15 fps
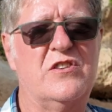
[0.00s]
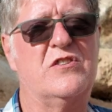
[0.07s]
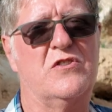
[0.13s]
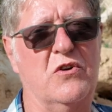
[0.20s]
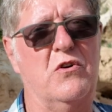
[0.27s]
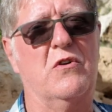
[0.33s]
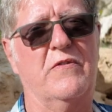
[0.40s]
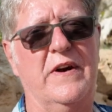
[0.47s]

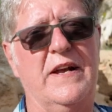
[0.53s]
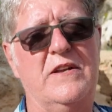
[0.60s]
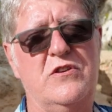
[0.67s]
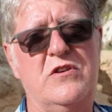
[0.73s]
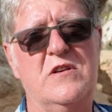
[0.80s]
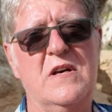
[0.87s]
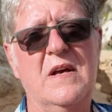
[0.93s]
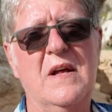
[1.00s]

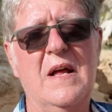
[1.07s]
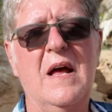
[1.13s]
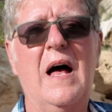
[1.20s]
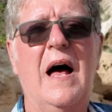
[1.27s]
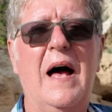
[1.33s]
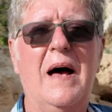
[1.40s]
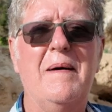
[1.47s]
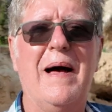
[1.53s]
storage
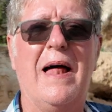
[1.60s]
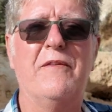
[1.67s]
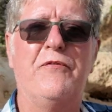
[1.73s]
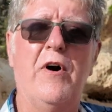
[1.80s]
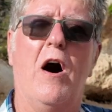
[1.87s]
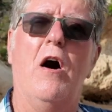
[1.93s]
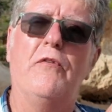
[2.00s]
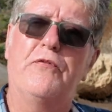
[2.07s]
uh, and
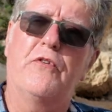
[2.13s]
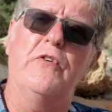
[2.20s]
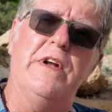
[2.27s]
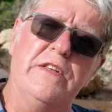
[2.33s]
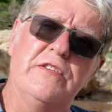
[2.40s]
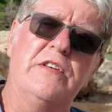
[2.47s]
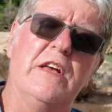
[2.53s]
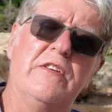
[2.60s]
for off
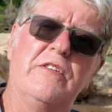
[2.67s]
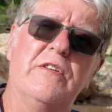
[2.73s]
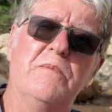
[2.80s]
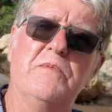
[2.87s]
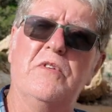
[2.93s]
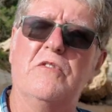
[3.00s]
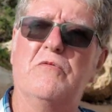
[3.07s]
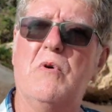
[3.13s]
grid
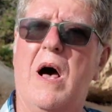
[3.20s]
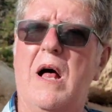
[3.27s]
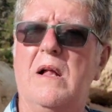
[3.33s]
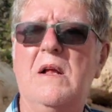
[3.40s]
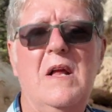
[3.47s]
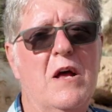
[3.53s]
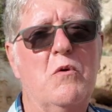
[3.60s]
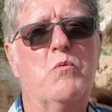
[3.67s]
systems as
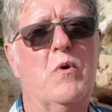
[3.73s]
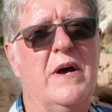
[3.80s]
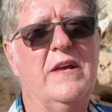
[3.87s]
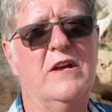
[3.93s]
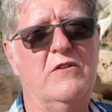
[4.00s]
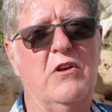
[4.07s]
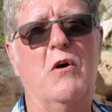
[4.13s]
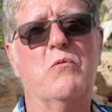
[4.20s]
well, where
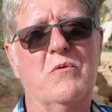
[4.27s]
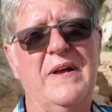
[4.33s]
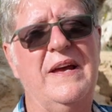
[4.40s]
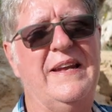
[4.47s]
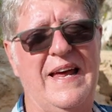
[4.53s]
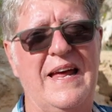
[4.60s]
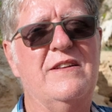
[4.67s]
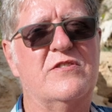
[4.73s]
you don't
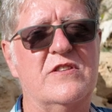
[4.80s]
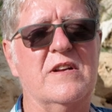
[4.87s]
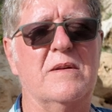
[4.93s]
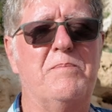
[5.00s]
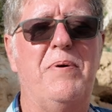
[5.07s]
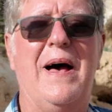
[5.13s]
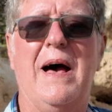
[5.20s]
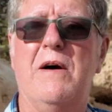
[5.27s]
need
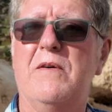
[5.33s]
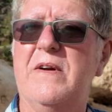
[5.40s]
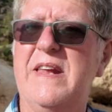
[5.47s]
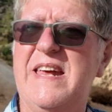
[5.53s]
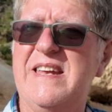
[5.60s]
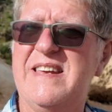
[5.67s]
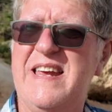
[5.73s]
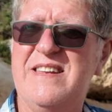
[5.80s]
instant power
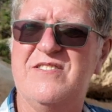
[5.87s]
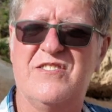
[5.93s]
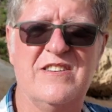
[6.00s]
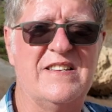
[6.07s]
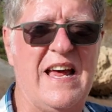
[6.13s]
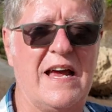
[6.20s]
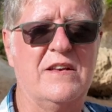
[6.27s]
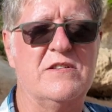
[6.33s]
and need
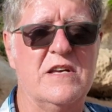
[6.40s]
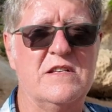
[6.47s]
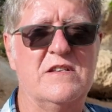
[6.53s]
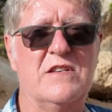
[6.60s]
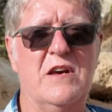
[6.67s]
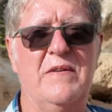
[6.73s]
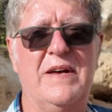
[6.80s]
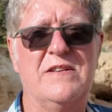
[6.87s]
instant
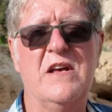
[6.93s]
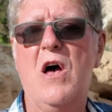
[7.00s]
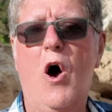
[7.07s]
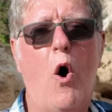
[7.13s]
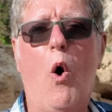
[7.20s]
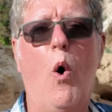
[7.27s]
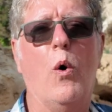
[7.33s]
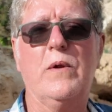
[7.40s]
access to it.
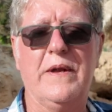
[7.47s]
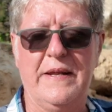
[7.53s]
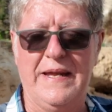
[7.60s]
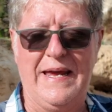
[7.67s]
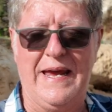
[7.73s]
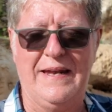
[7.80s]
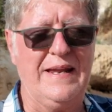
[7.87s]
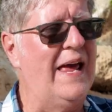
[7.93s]
All you
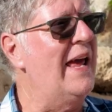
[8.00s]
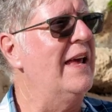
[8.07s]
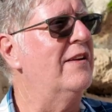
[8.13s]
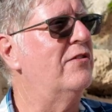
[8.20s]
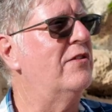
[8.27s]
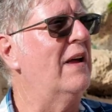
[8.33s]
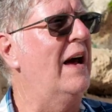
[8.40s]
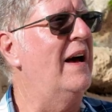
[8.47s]
need
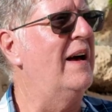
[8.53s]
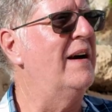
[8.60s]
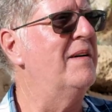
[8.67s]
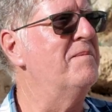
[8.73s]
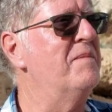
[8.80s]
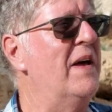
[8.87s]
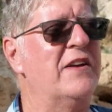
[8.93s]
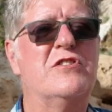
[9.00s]
is
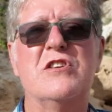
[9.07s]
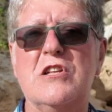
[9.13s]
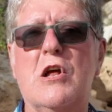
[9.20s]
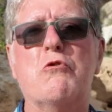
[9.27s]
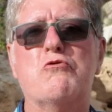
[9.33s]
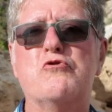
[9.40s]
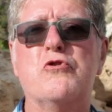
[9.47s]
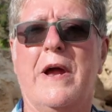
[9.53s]
um, a
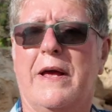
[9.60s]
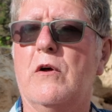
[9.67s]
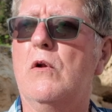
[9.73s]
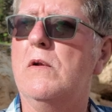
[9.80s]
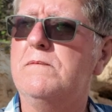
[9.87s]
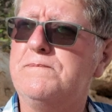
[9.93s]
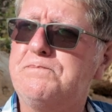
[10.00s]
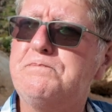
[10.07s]
slow
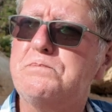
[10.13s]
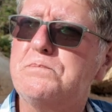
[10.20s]
trickle.